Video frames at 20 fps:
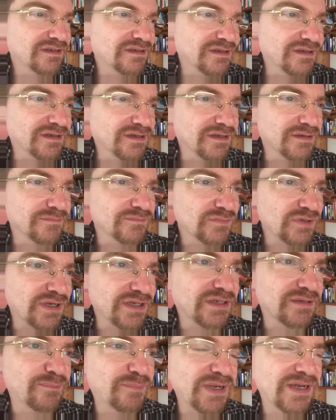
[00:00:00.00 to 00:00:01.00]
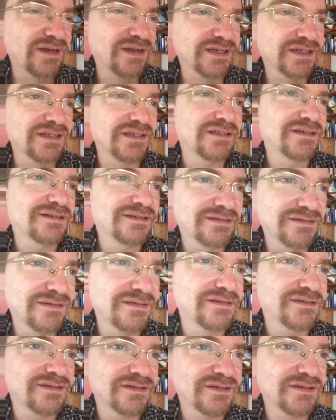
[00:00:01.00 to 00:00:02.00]
um, I could bet I could
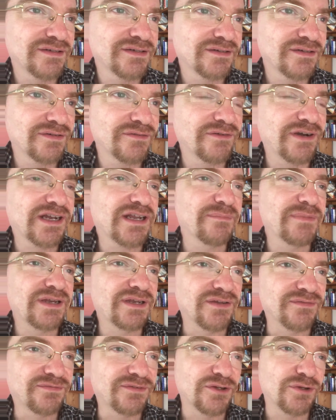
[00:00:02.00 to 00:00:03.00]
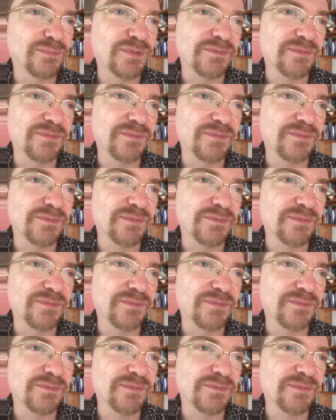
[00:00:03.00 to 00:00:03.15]
recommend a few,